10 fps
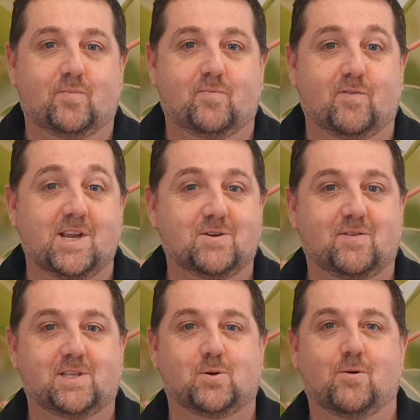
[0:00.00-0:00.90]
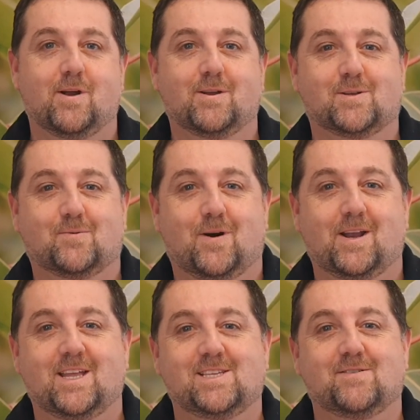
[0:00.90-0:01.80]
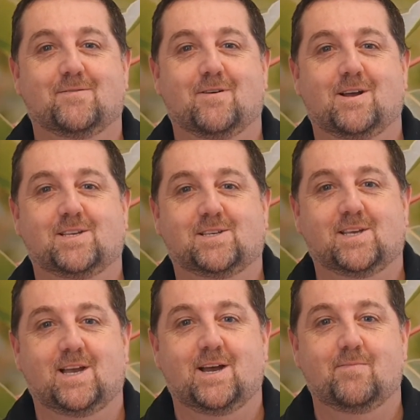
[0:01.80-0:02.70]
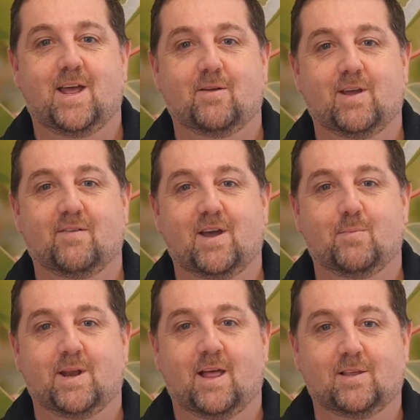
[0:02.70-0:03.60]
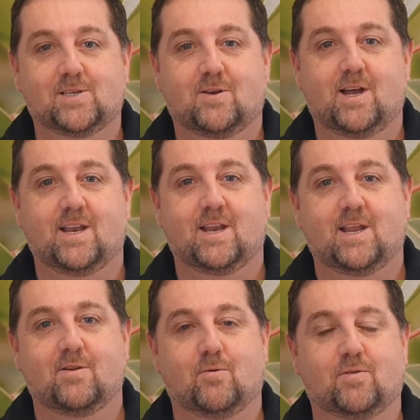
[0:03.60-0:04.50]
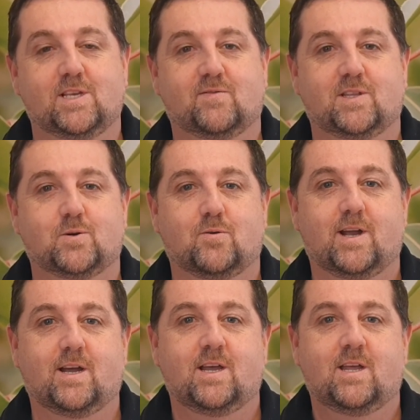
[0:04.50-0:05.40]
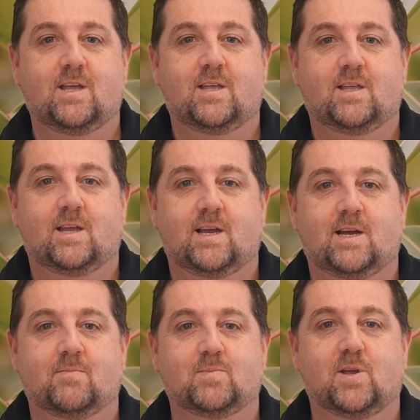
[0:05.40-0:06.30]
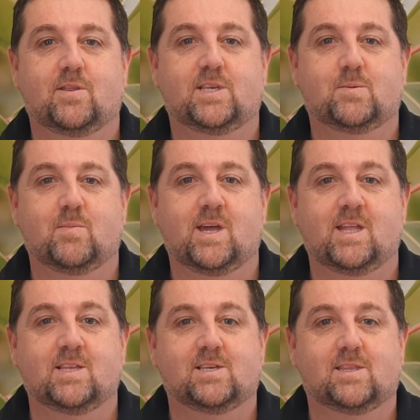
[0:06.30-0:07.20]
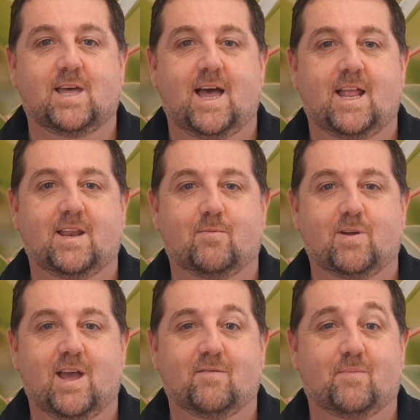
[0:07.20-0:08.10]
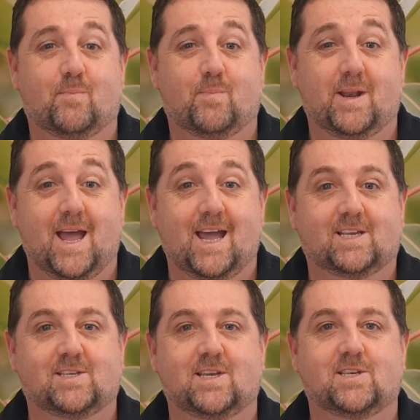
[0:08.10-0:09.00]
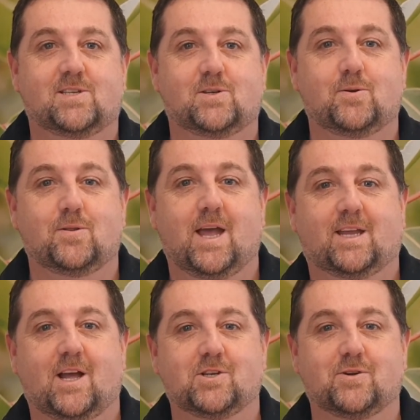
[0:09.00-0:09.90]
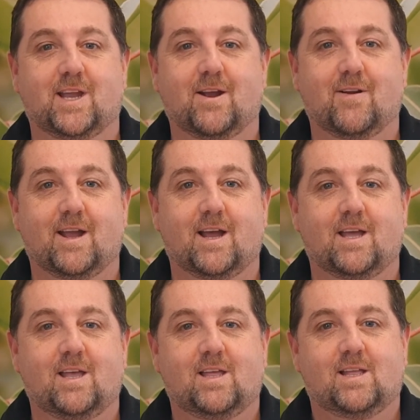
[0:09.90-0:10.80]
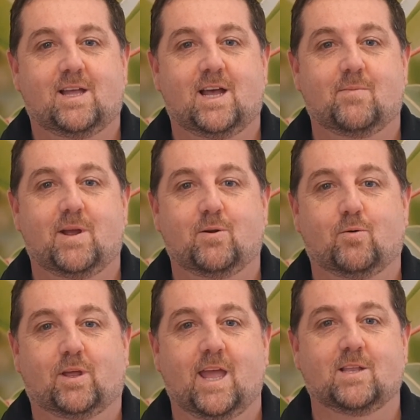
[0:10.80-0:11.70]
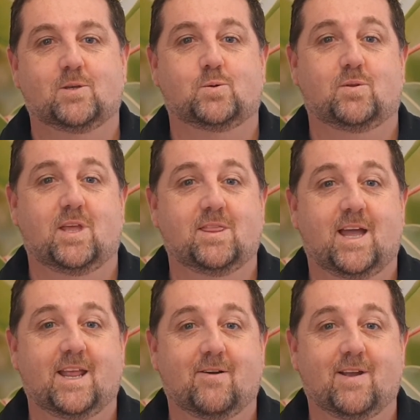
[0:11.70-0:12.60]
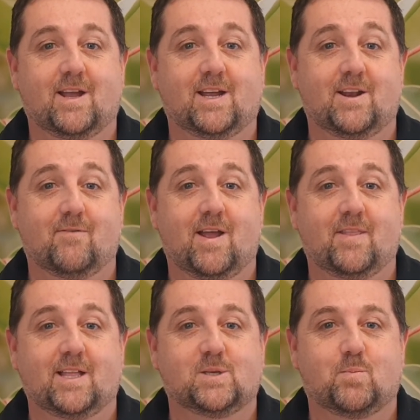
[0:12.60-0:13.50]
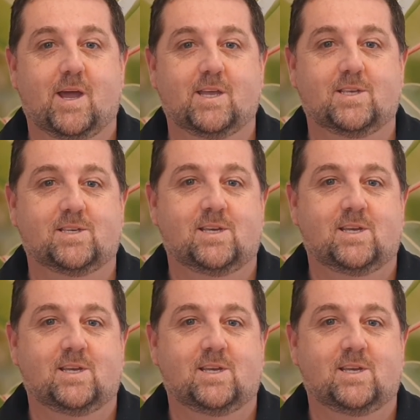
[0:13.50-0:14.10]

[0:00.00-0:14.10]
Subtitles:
regional Victoria is quite easy for us now that we have our Benalla site in northeast Victoria. So this means that we have better access to that country area and all the councils within that area and around that space.